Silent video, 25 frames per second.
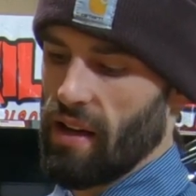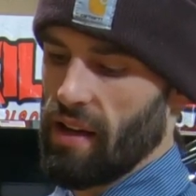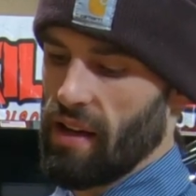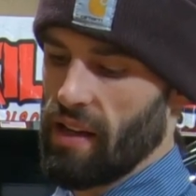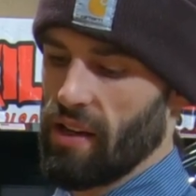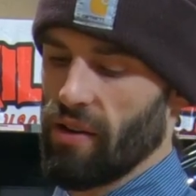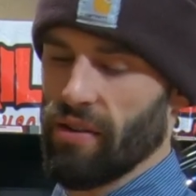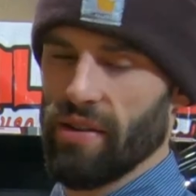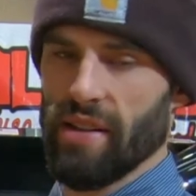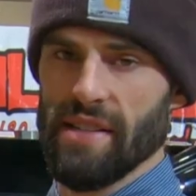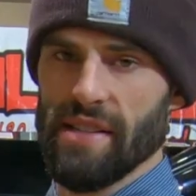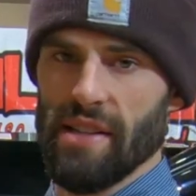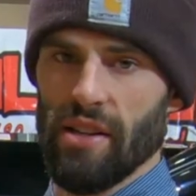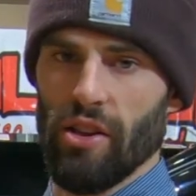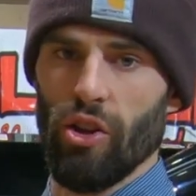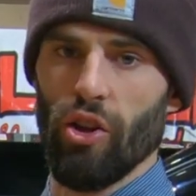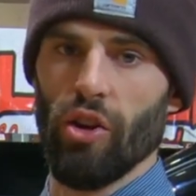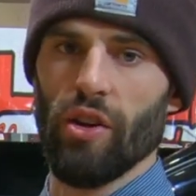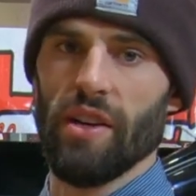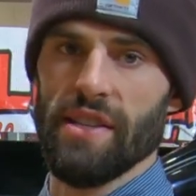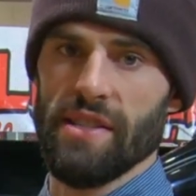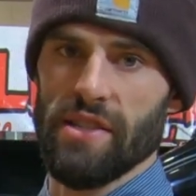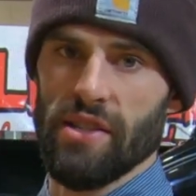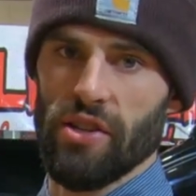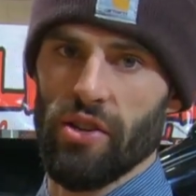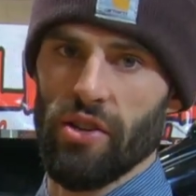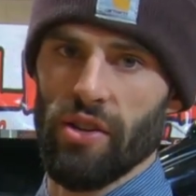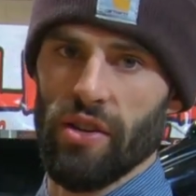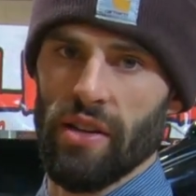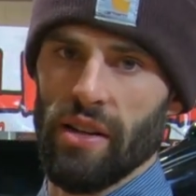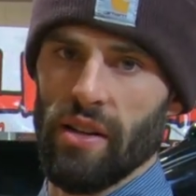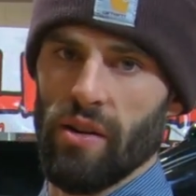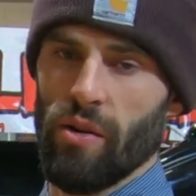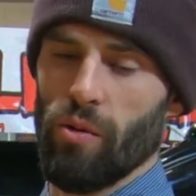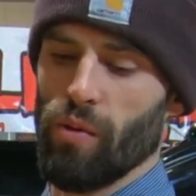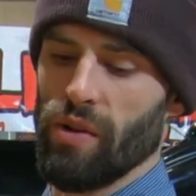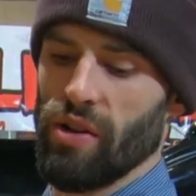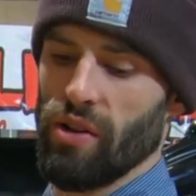it doesn't look as
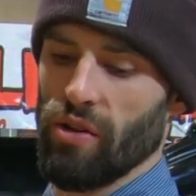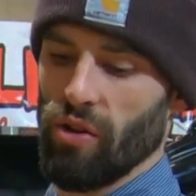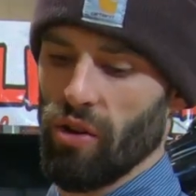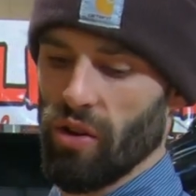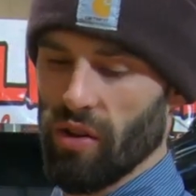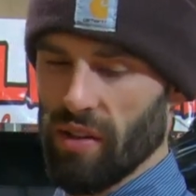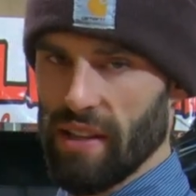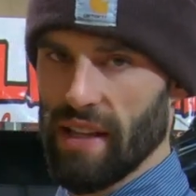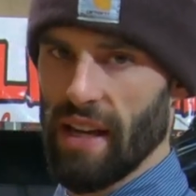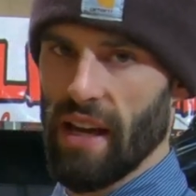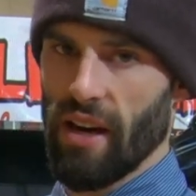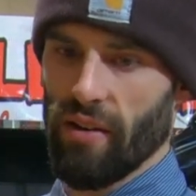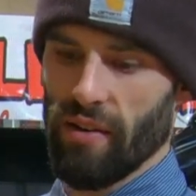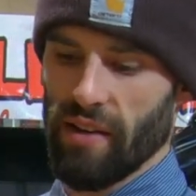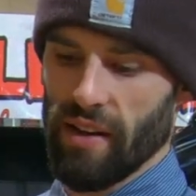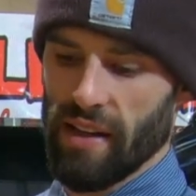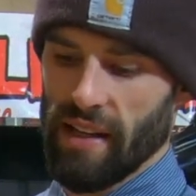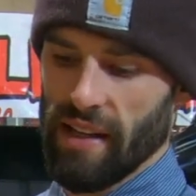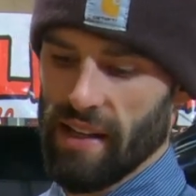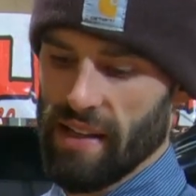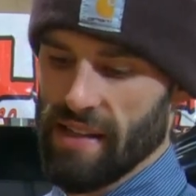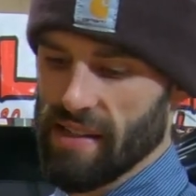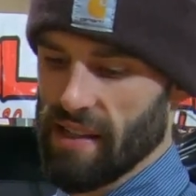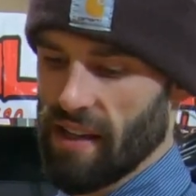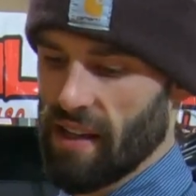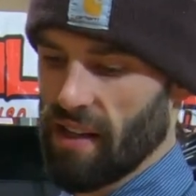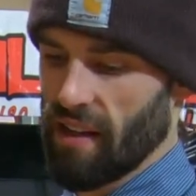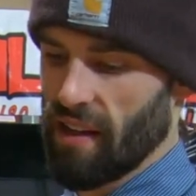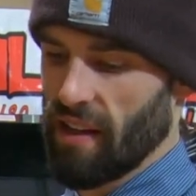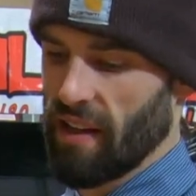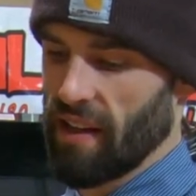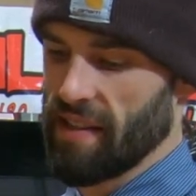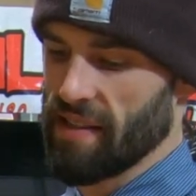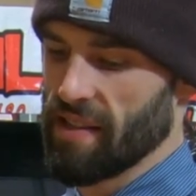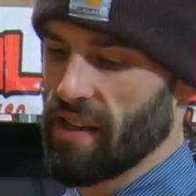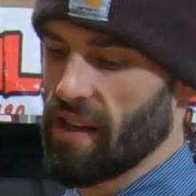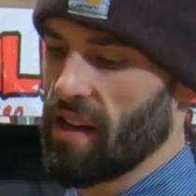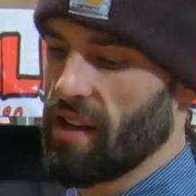good when you look down inside of the
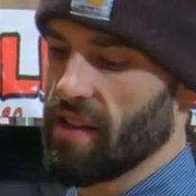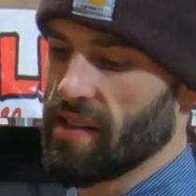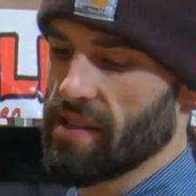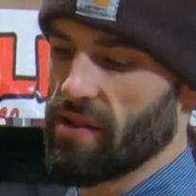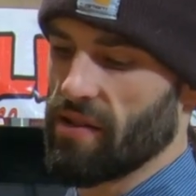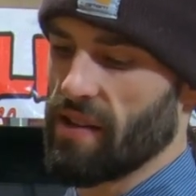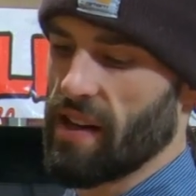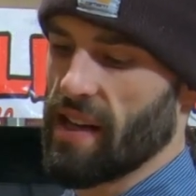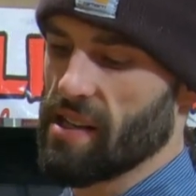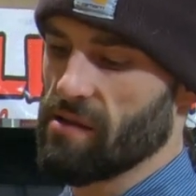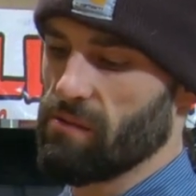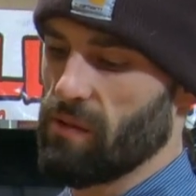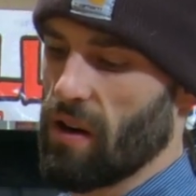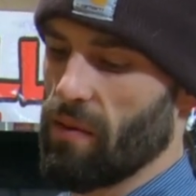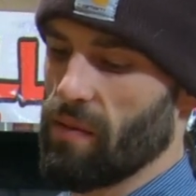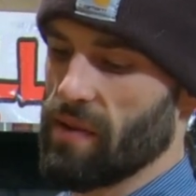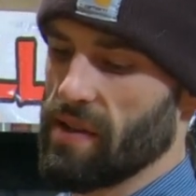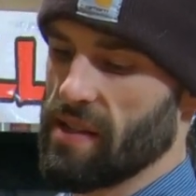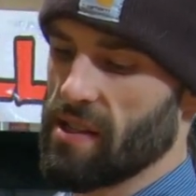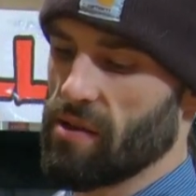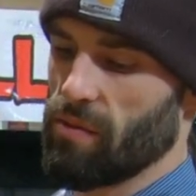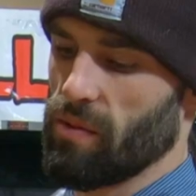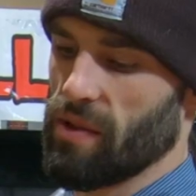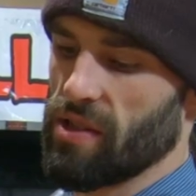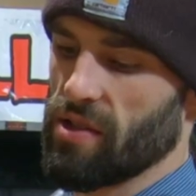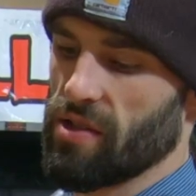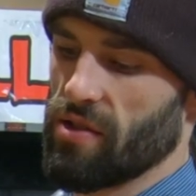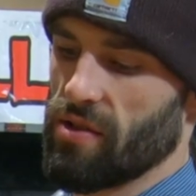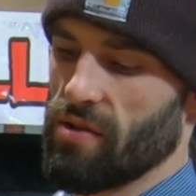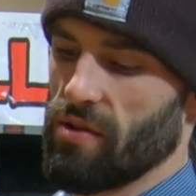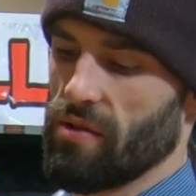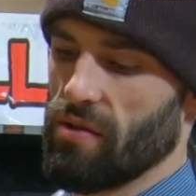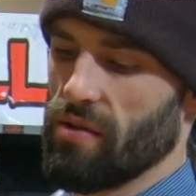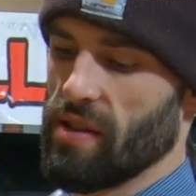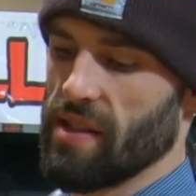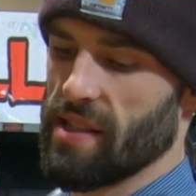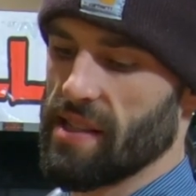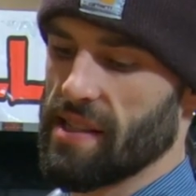exhaust. So that's why we switched
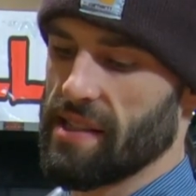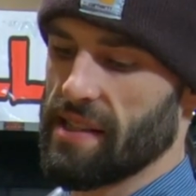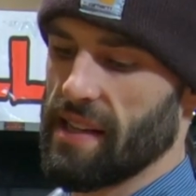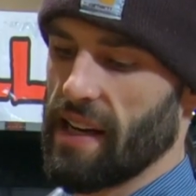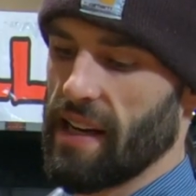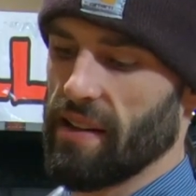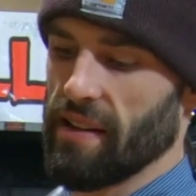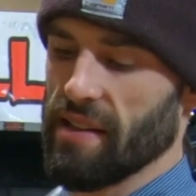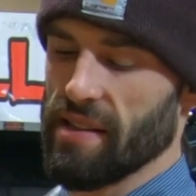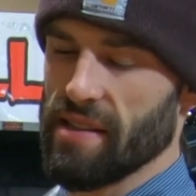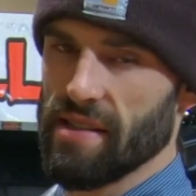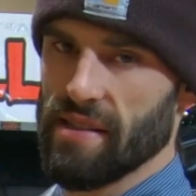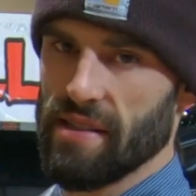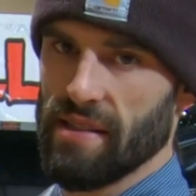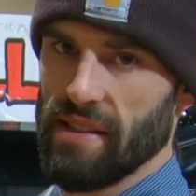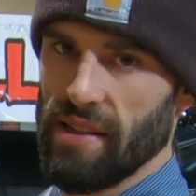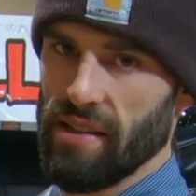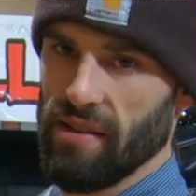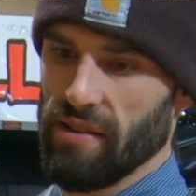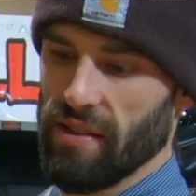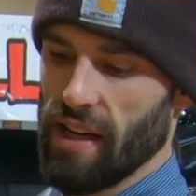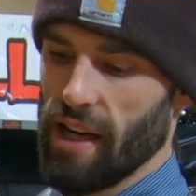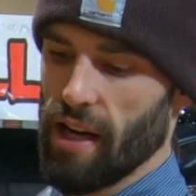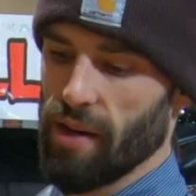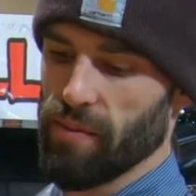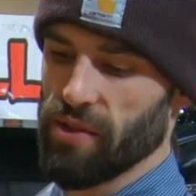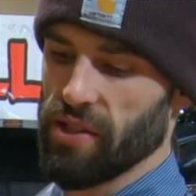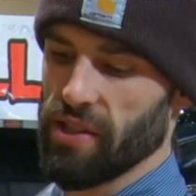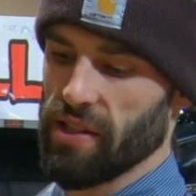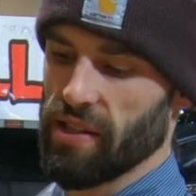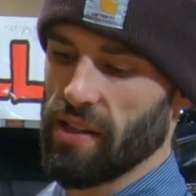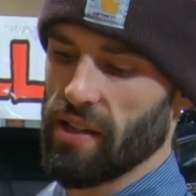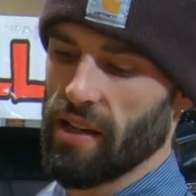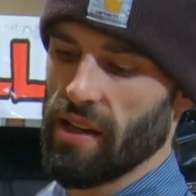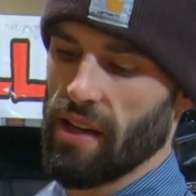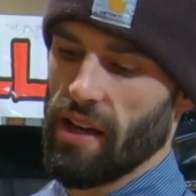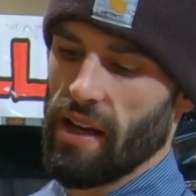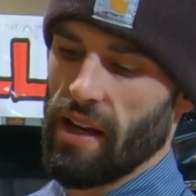to this stainless steel
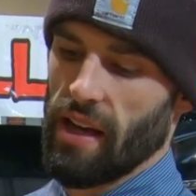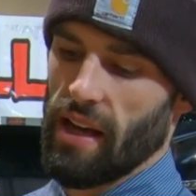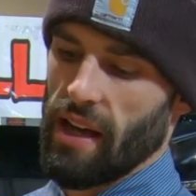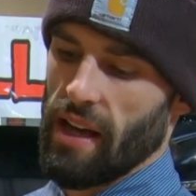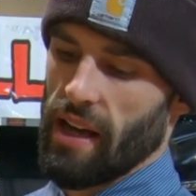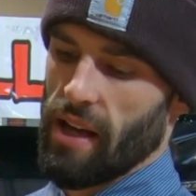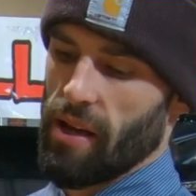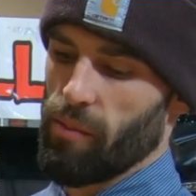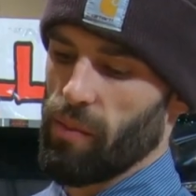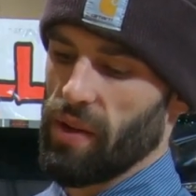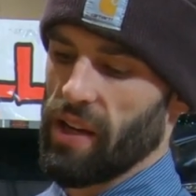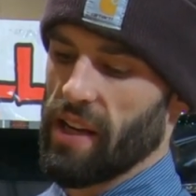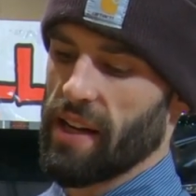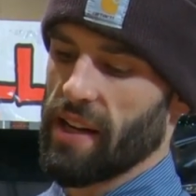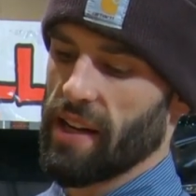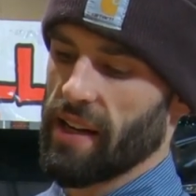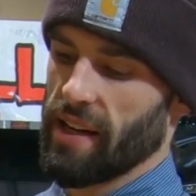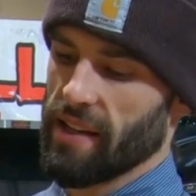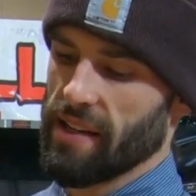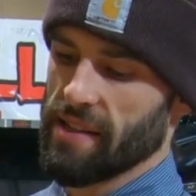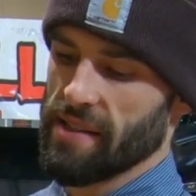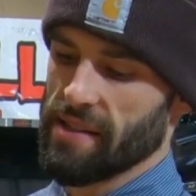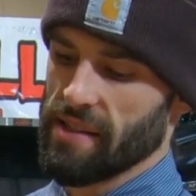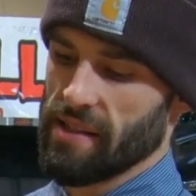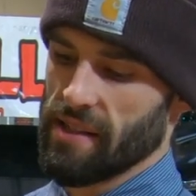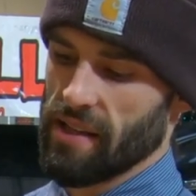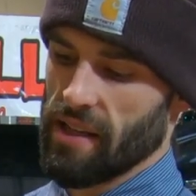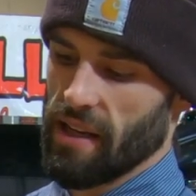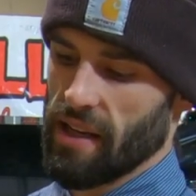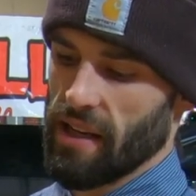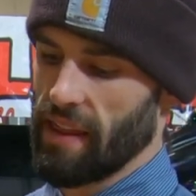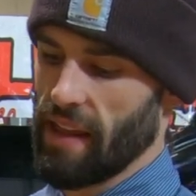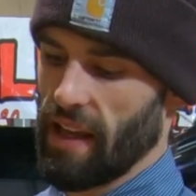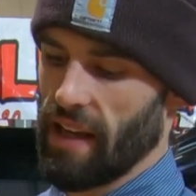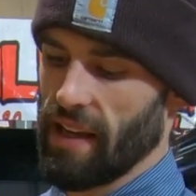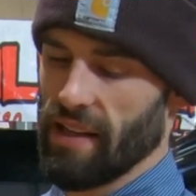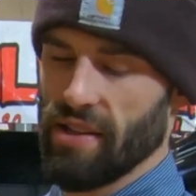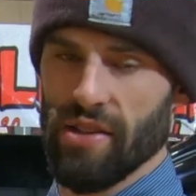option, because
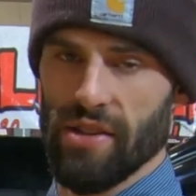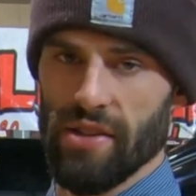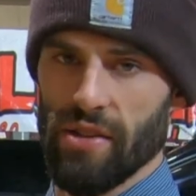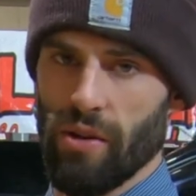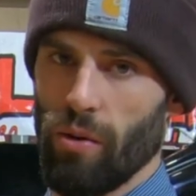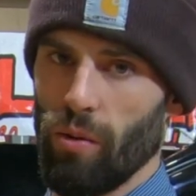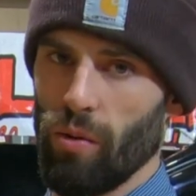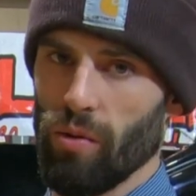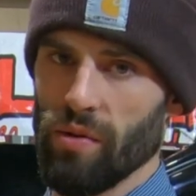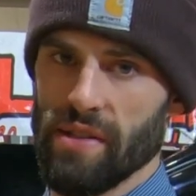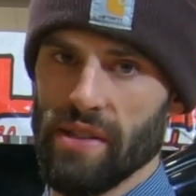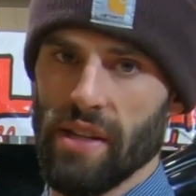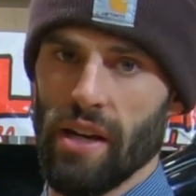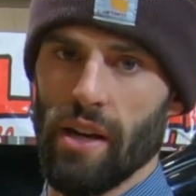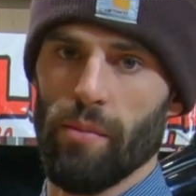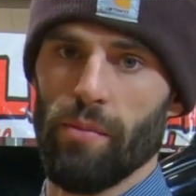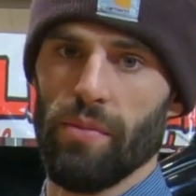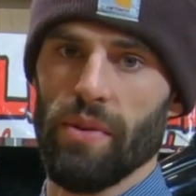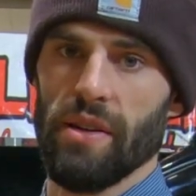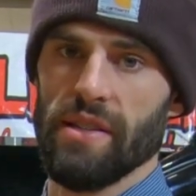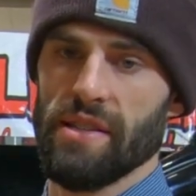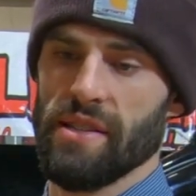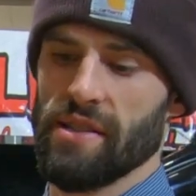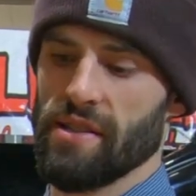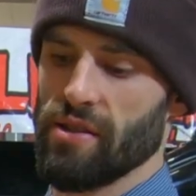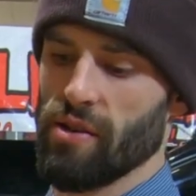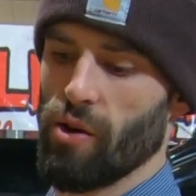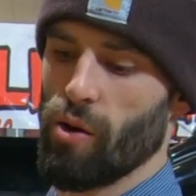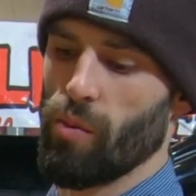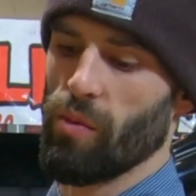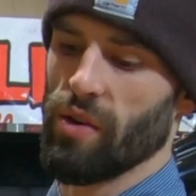that just holds up so